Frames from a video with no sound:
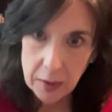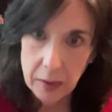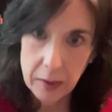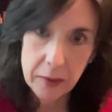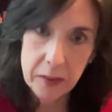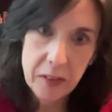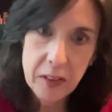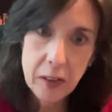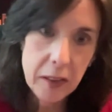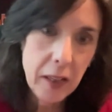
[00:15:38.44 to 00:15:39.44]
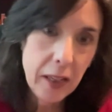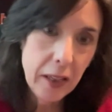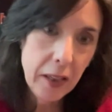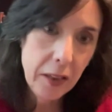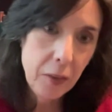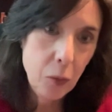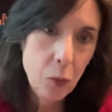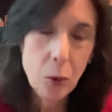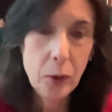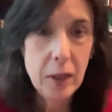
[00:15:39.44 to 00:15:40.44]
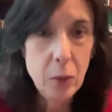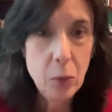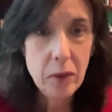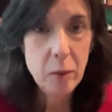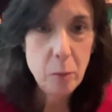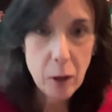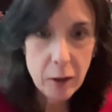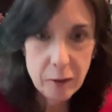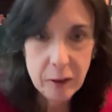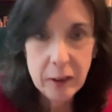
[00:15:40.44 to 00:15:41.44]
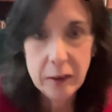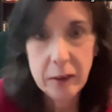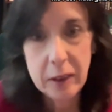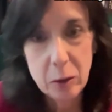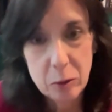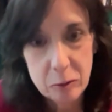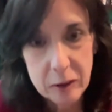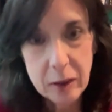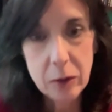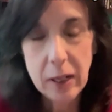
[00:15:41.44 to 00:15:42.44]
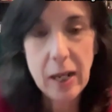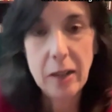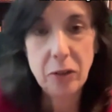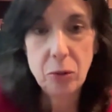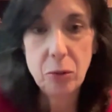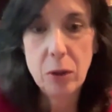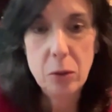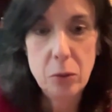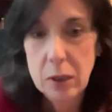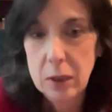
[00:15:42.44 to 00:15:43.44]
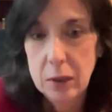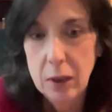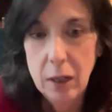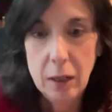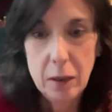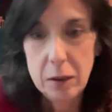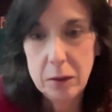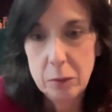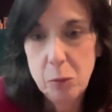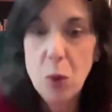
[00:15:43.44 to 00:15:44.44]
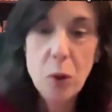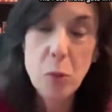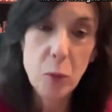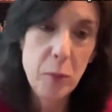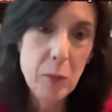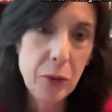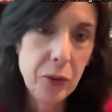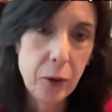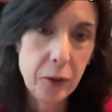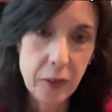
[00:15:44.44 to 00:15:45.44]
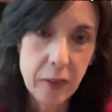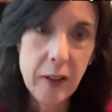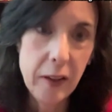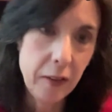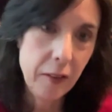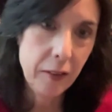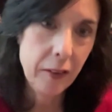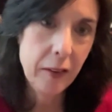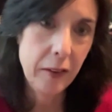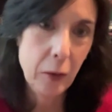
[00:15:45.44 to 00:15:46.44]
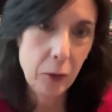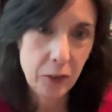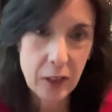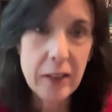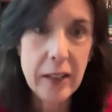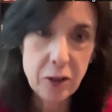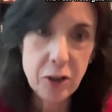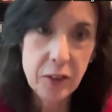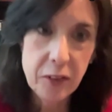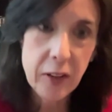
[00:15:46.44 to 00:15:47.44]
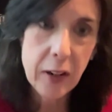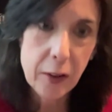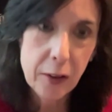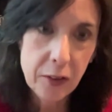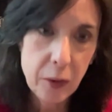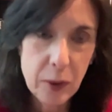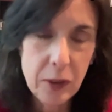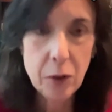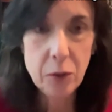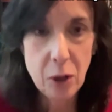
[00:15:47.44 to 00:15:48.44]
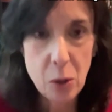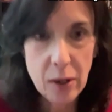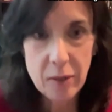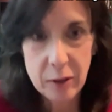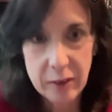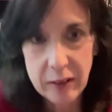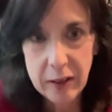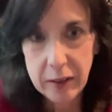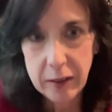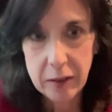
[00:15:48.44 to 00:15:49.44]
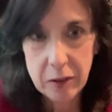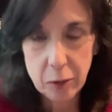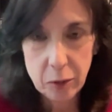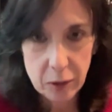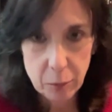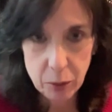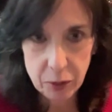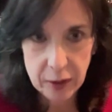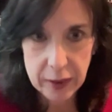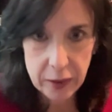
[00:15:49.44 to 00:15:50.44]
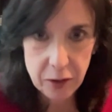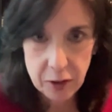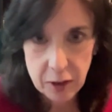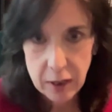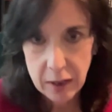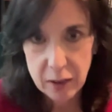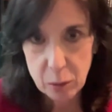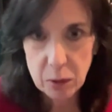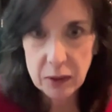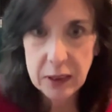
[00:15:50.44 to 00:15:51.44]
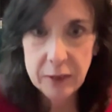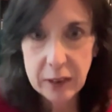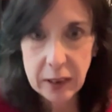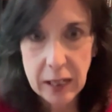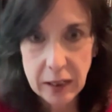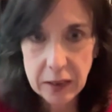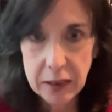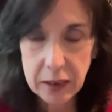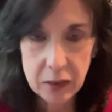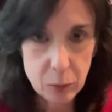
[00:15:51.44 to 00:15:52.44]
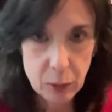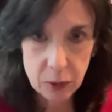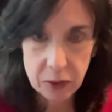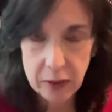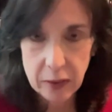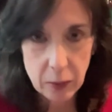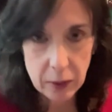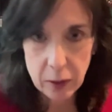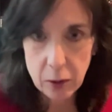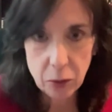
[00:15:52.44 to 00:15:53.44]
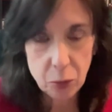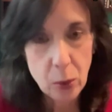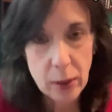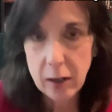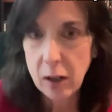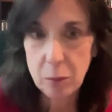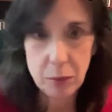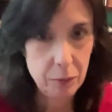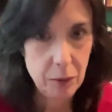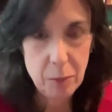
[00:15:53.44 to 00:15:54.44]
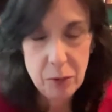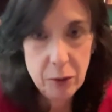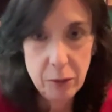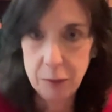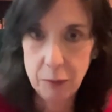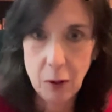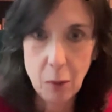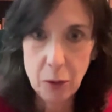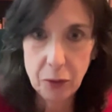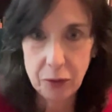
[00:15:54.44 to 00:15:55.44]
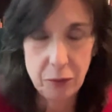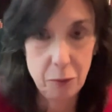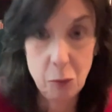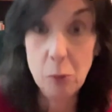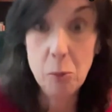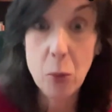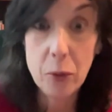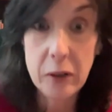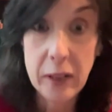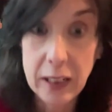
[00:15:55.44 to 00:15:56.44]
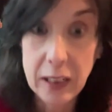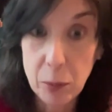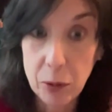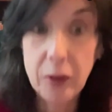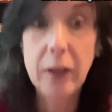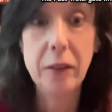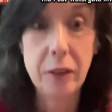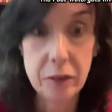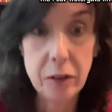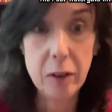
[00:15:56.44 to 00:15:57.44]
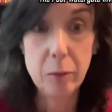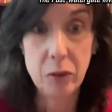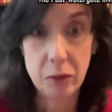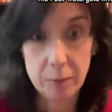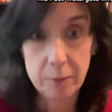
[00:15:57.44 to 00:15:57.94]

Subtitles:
the CIA working with the mafia to kill Fidel Castro, more and more people start to think that there's connections there, that we don't know everything. And so the percentage that believe in a Kennedy conspiracy theory goes way up to almost, well, more than 80% at times.